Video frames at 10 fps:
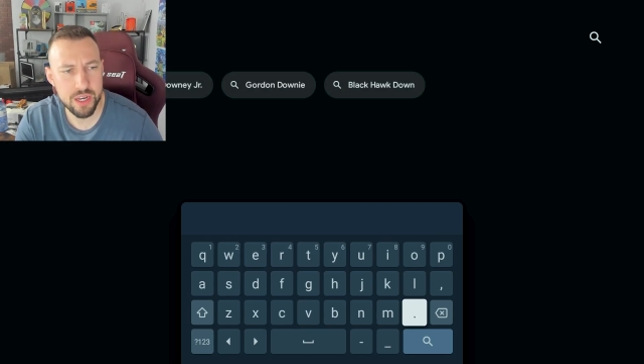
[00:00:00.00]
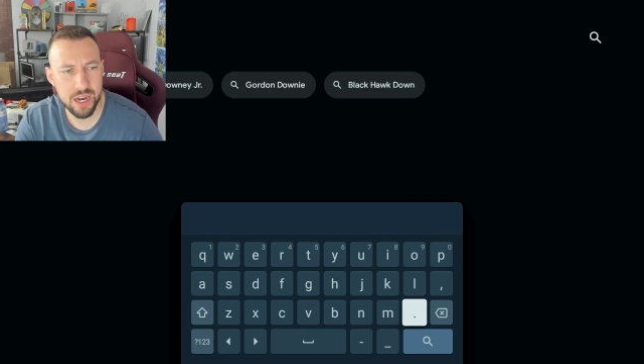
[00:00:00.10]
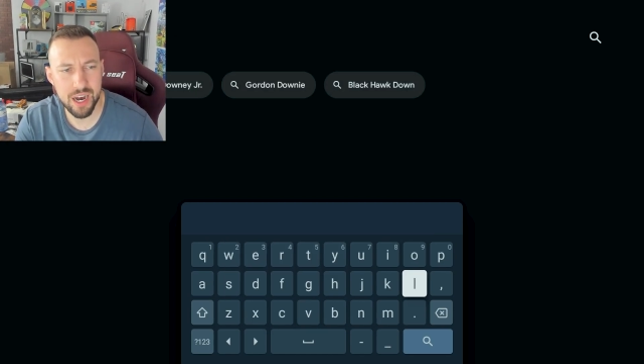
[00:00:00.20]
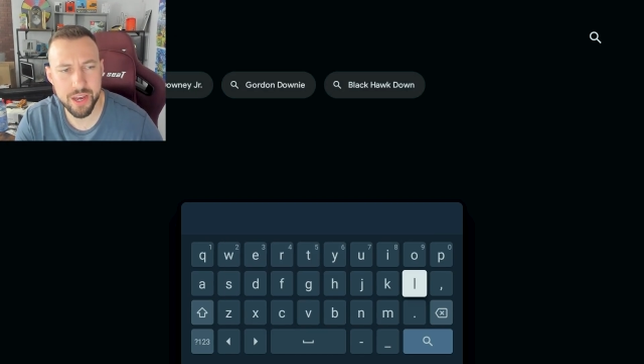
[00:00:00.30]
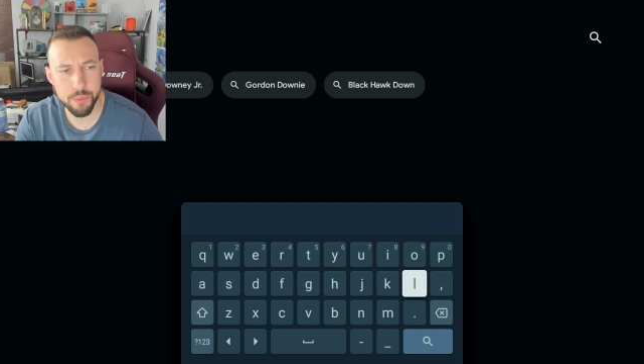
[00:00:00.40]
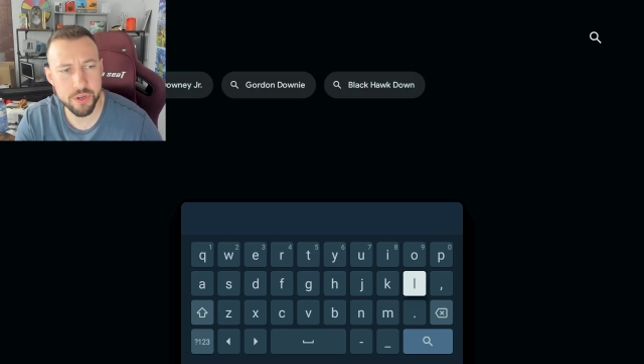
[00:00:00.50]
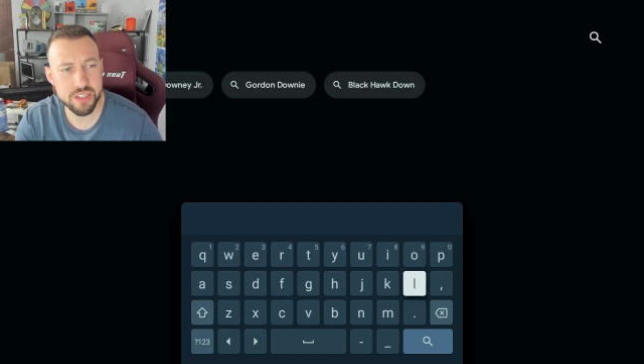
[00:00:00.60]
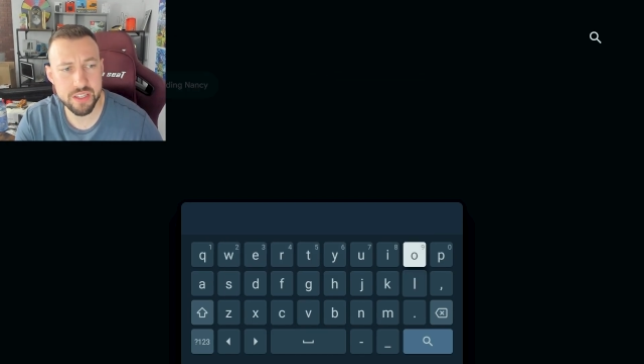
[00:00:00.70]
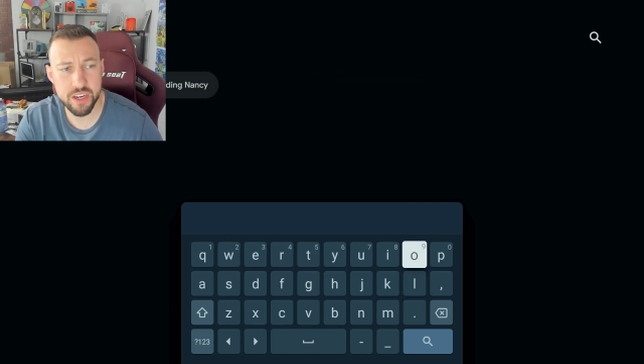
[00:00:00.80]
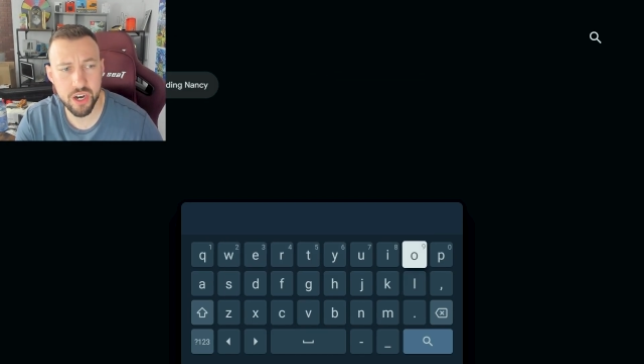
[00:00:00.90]
Uh, it
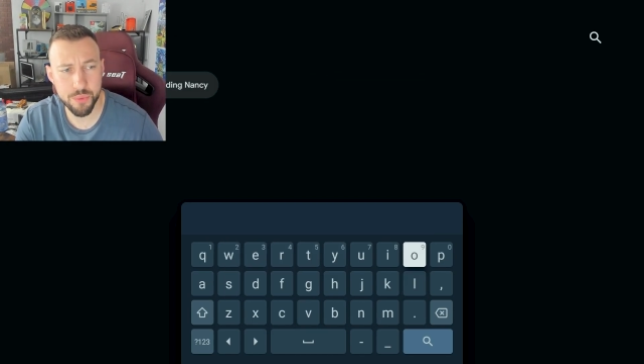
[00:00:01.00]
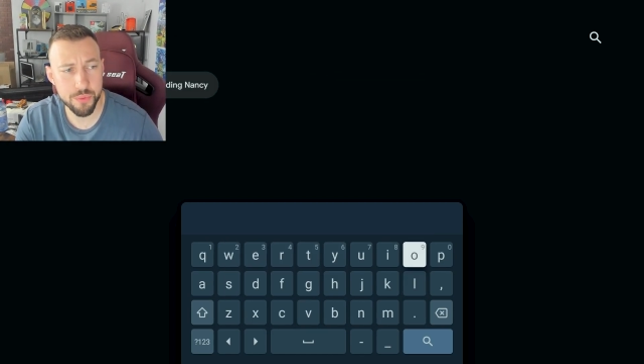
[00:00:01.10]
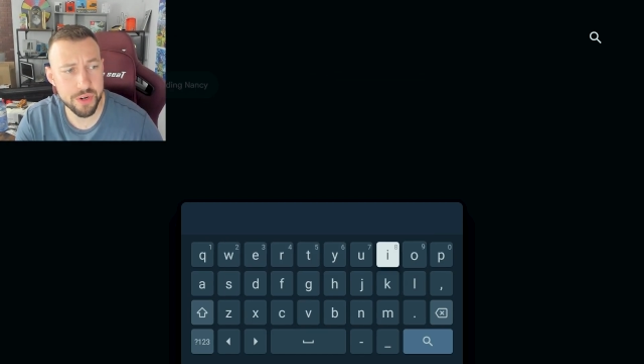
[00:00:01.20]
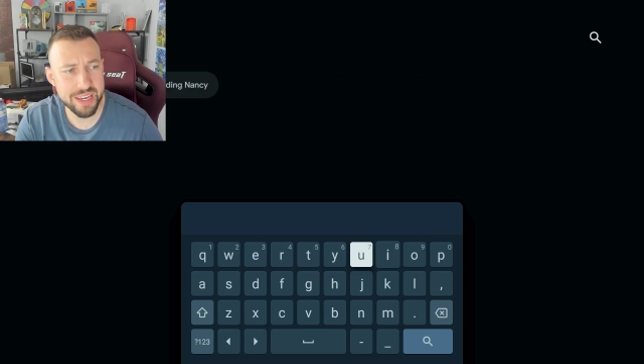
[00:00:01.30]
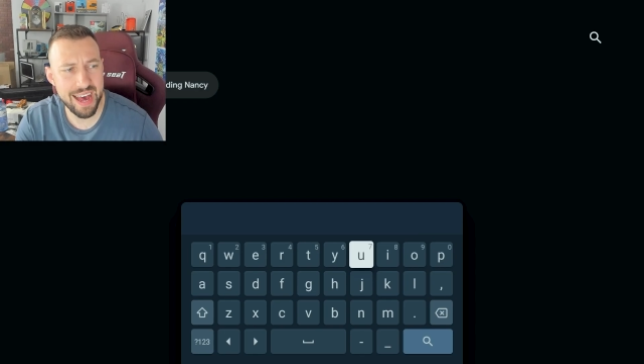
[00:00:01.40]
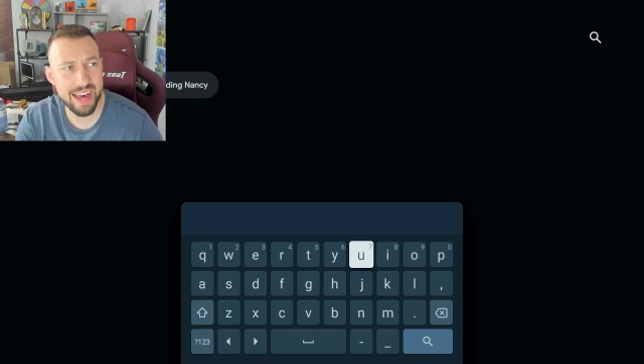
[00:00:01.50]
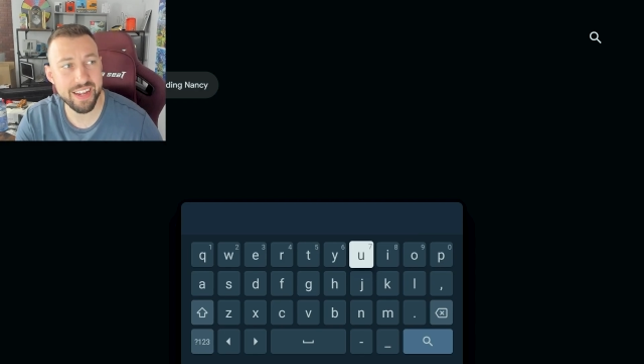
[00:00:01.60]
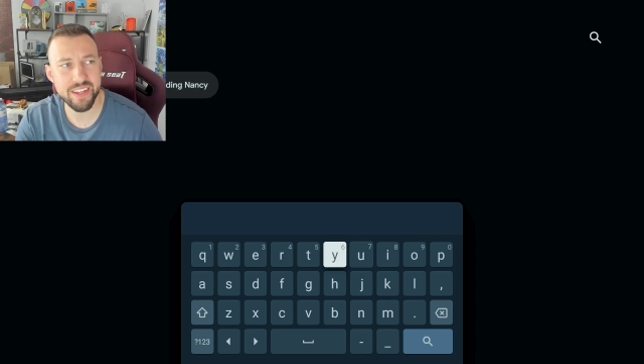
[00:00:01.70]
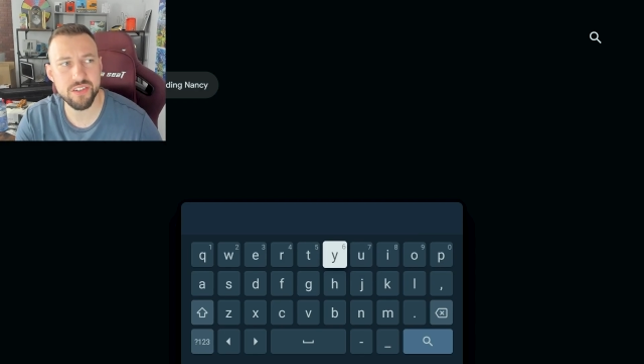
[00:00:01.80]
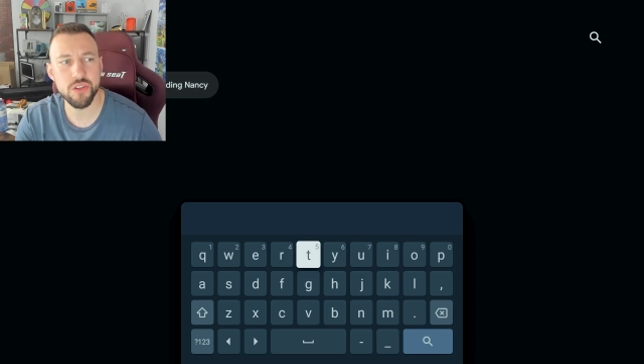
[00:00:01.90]
recently got
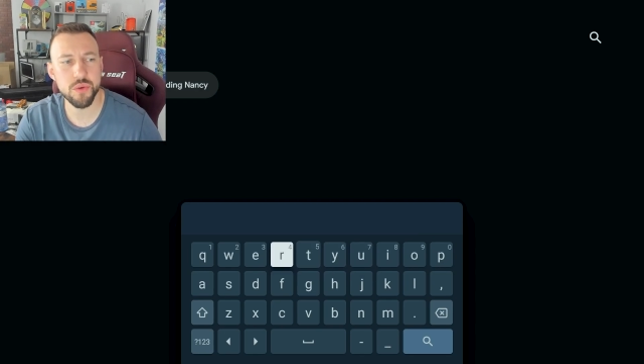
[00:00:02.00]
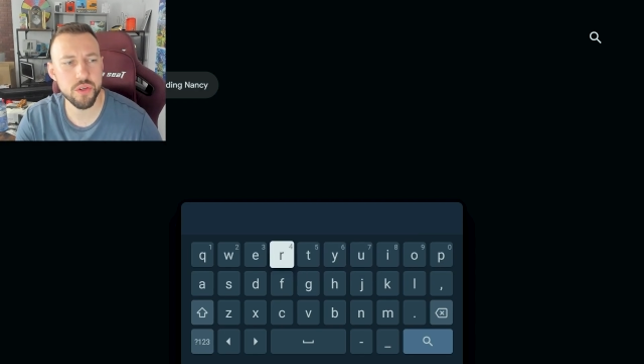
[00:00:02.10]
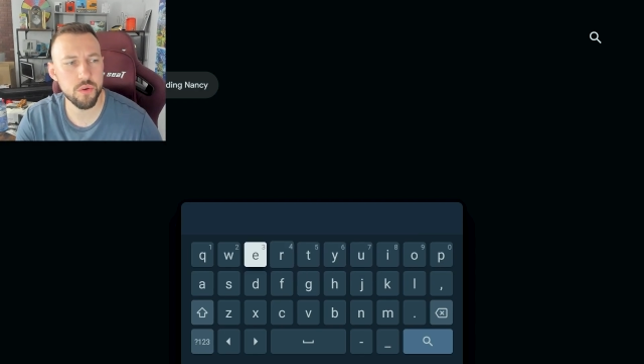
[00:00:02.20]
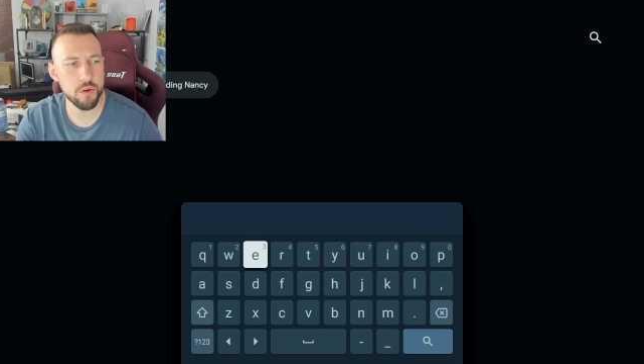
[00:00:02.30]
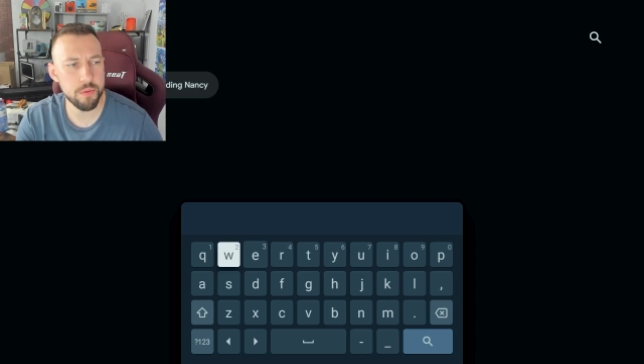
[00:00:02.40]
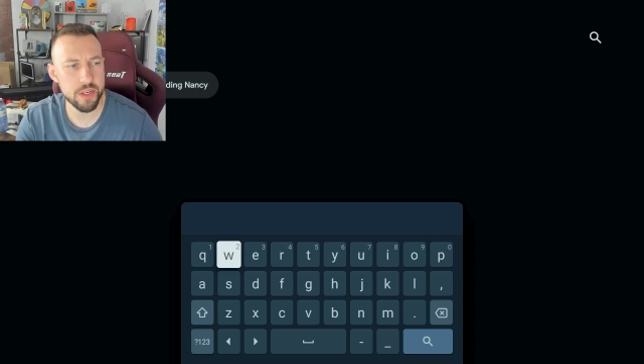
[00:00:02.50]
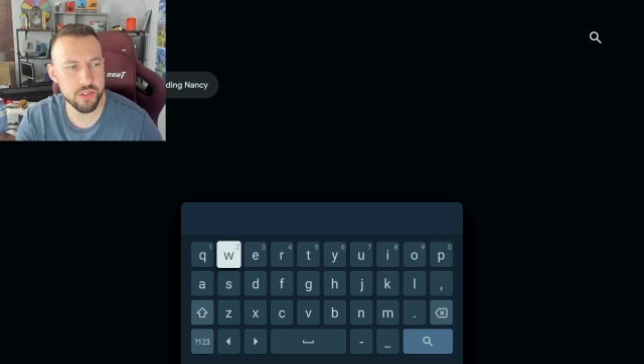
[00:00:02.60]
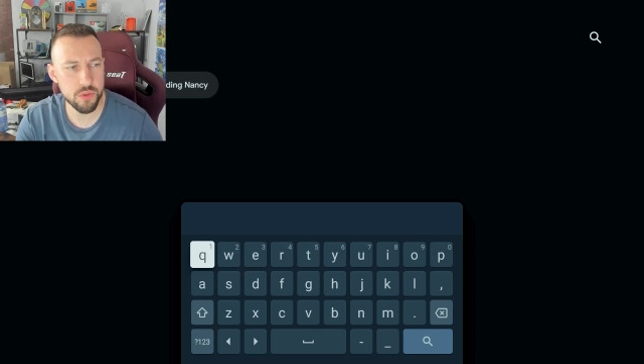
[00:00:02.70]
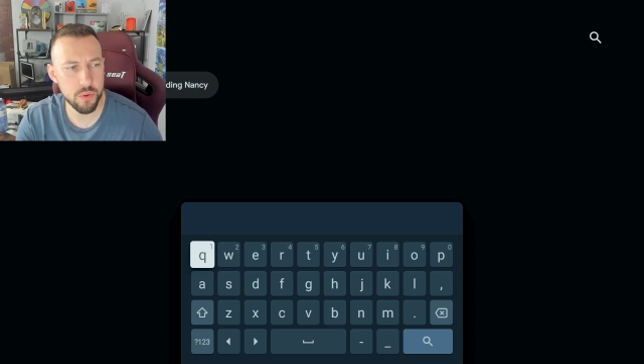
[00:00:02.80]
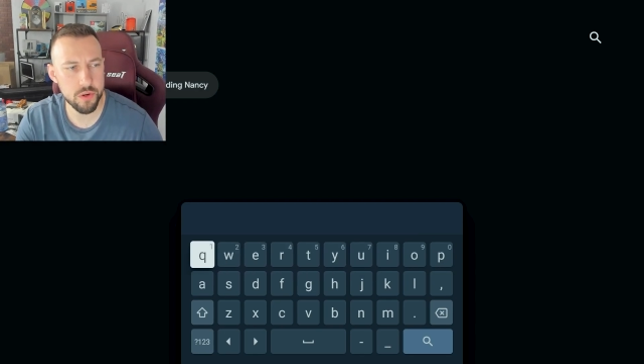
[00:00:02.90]
re-added to the Google Play
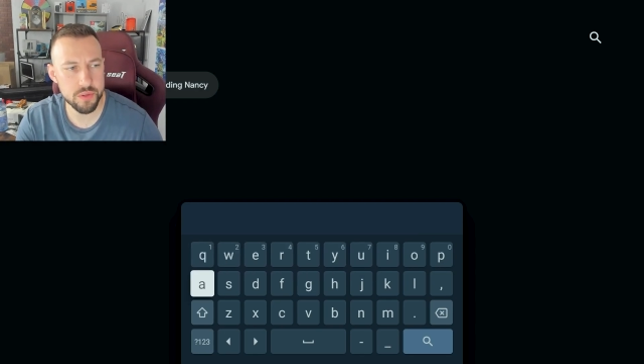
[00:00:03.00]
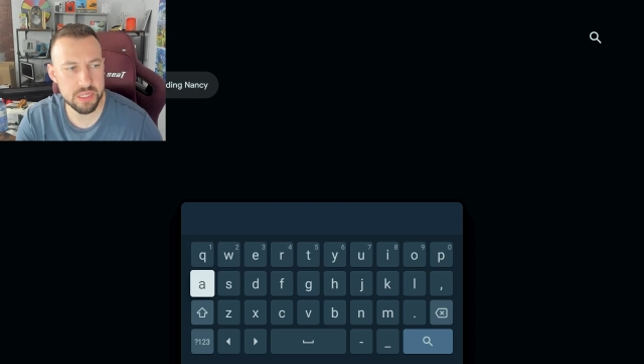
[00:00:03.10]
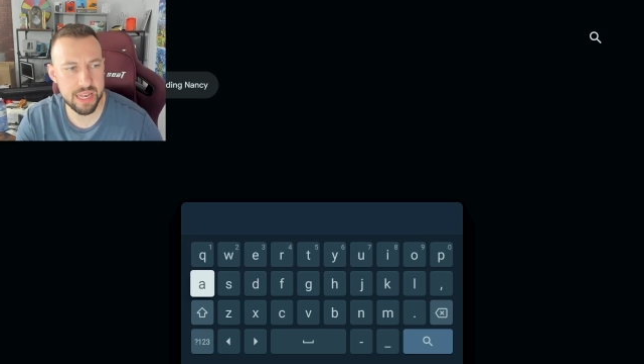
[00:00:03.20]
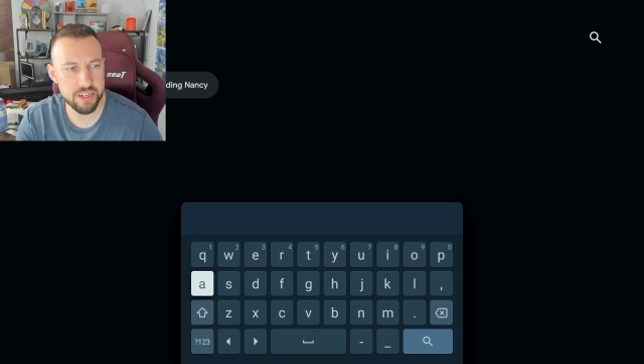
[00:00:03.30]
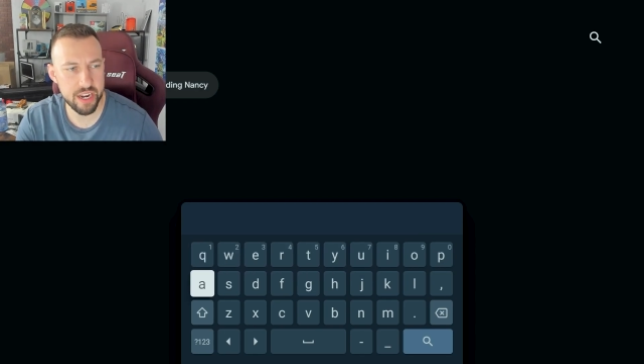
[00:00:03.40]
Store slash